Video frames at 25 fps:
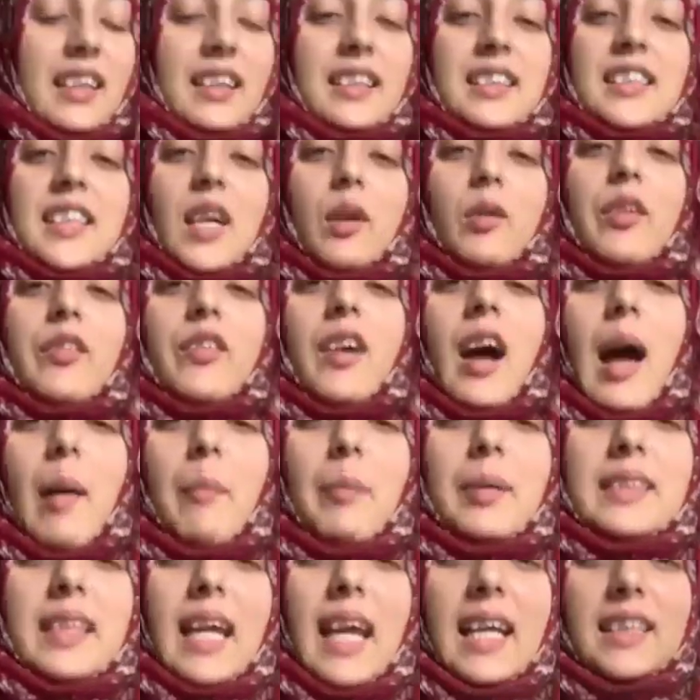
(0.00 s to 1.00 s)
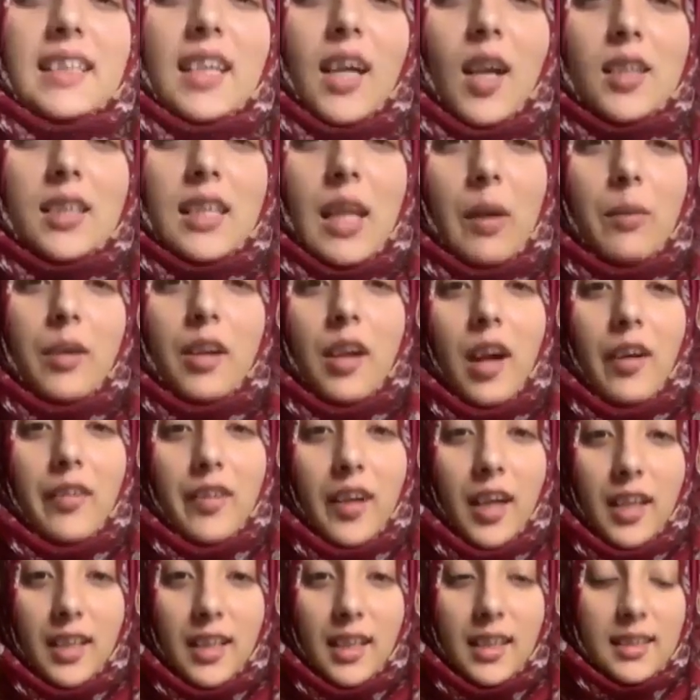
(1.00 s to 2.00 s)
So we've got our potatoes and we've got
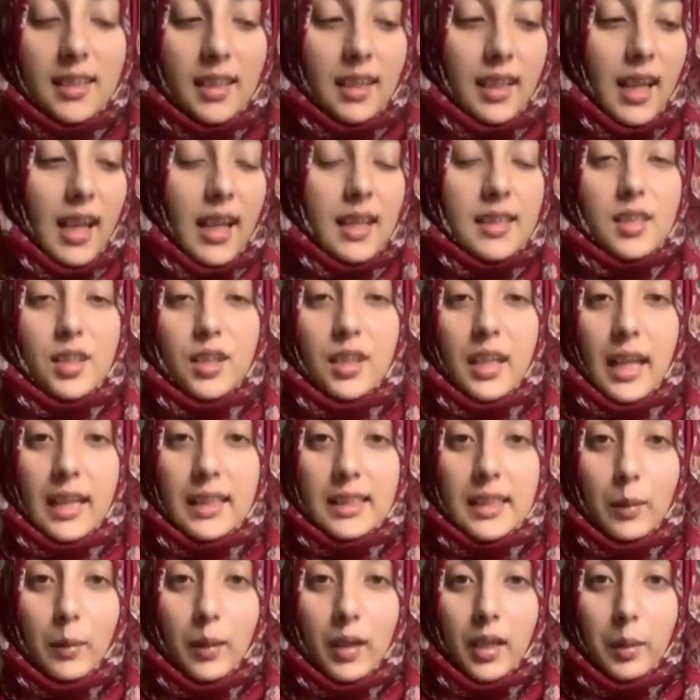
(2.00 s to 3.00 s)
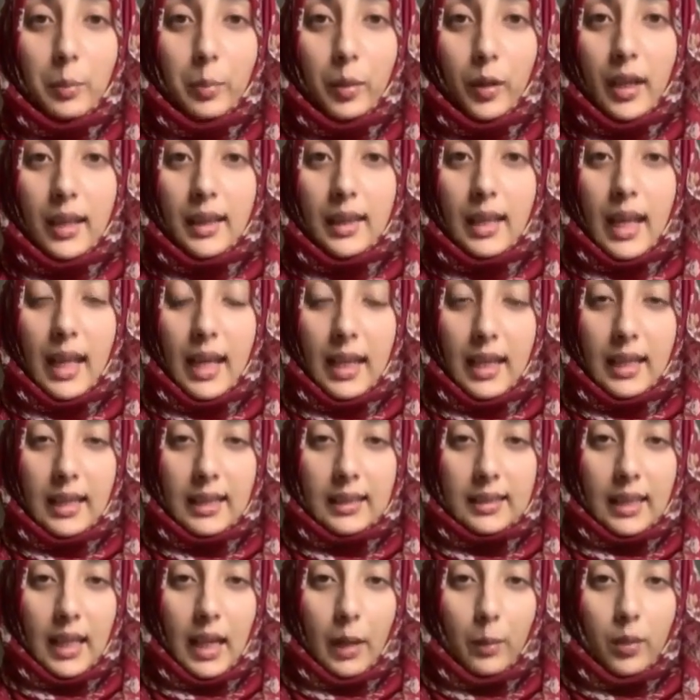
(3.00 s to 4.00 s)
our onions in there. So the next thing we're going to put in there
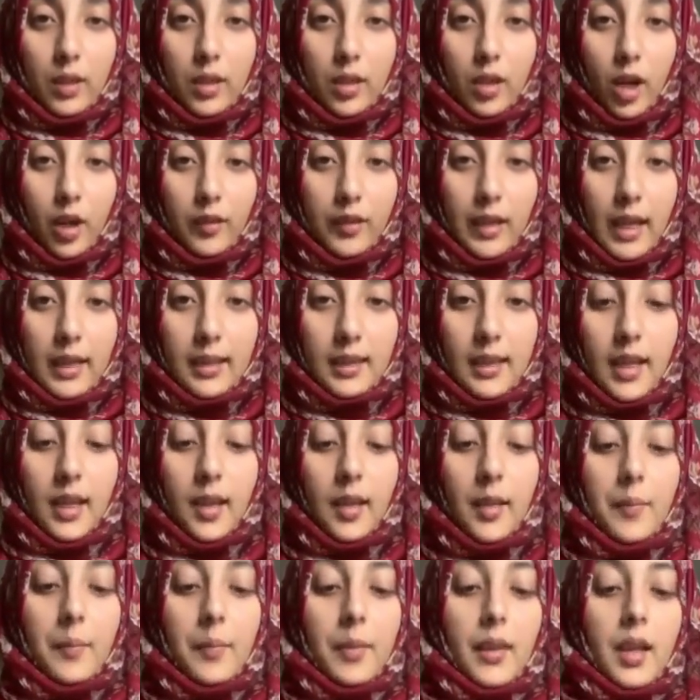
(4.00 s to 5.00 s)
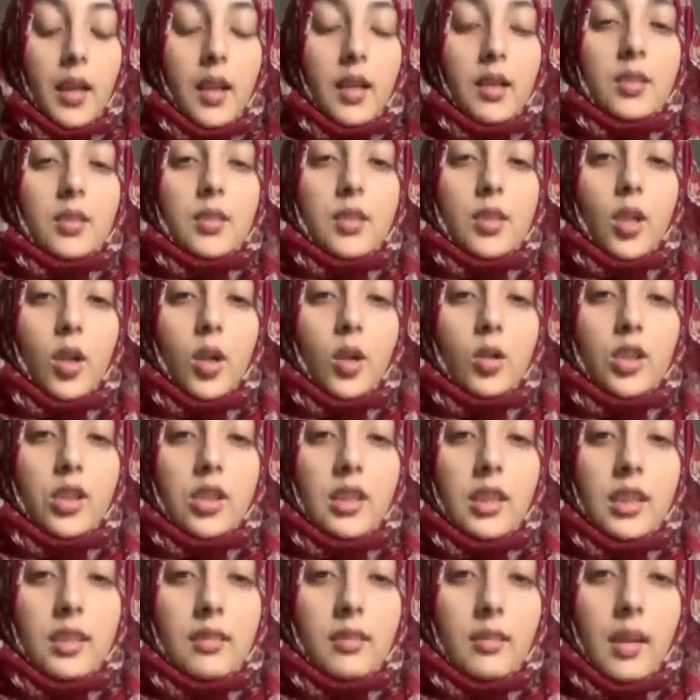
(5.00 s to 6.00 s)
is our coriander. So you
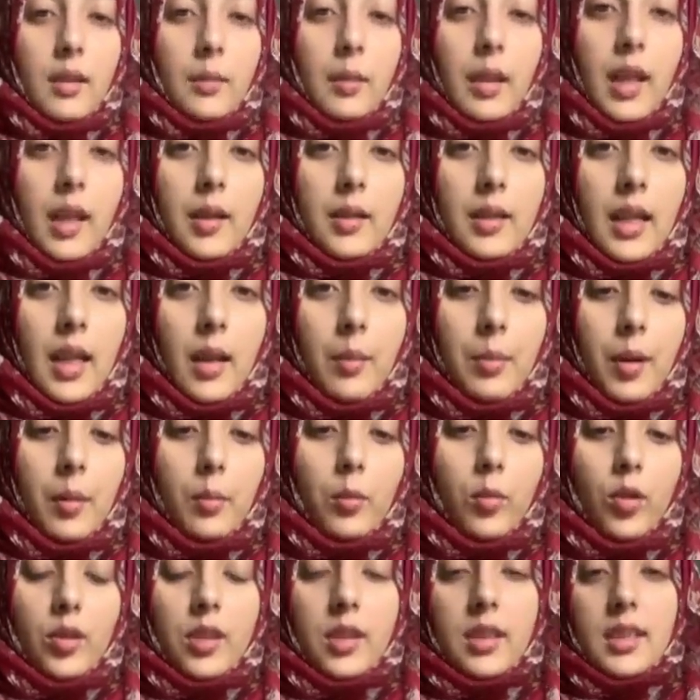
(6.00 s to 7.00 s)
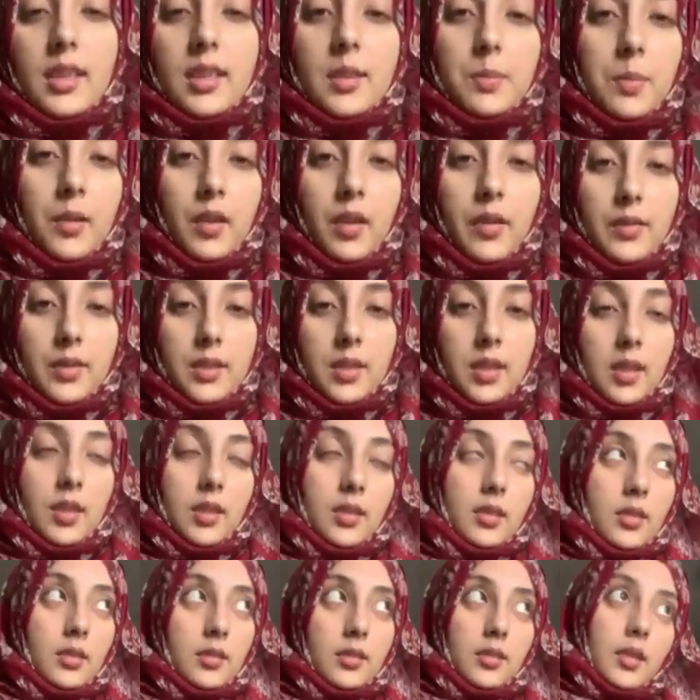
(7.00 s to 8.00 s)
need a little bit more than this, but
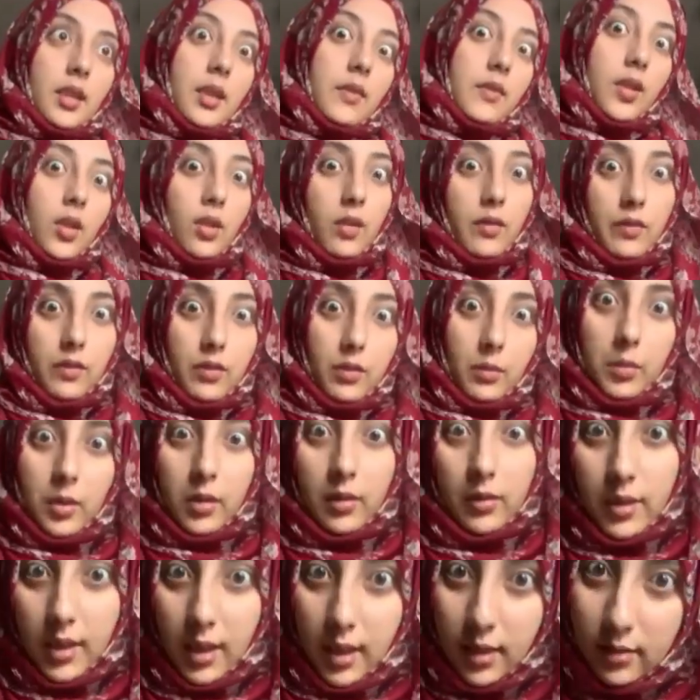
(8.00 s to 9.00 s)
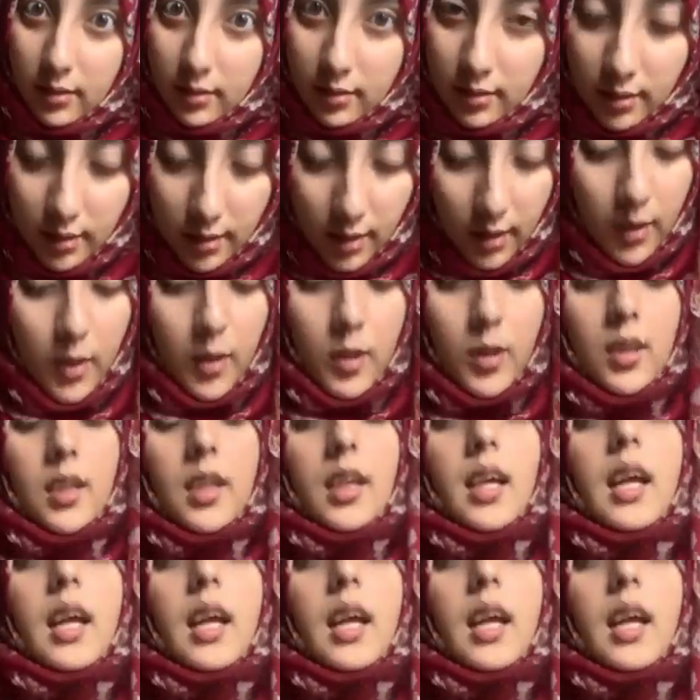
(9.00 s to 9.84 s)
obviously I don't have enough for both things. So